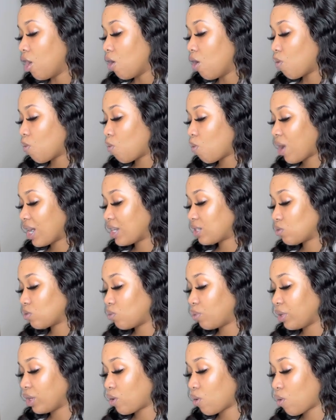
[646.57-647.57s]
What
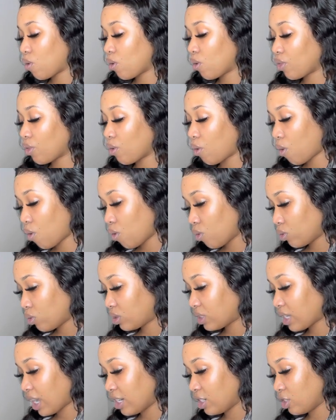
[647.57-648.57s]
we call the
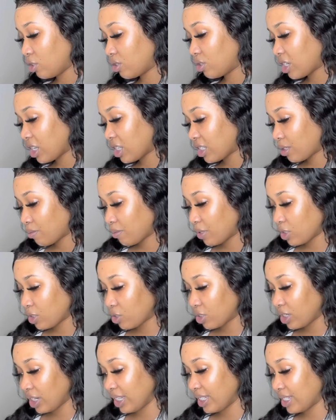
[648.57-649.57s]
Old and New Testament
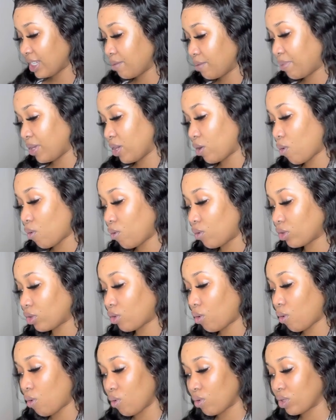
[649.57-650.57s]
could easily be called the
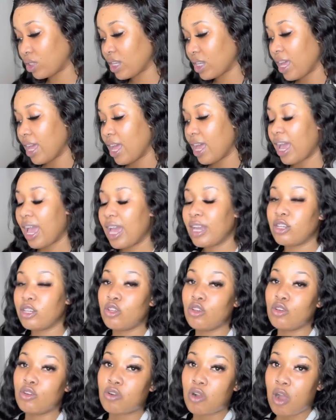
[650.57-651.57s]
Old and
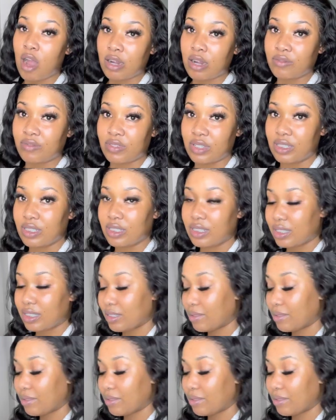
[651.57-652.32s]
New Convents.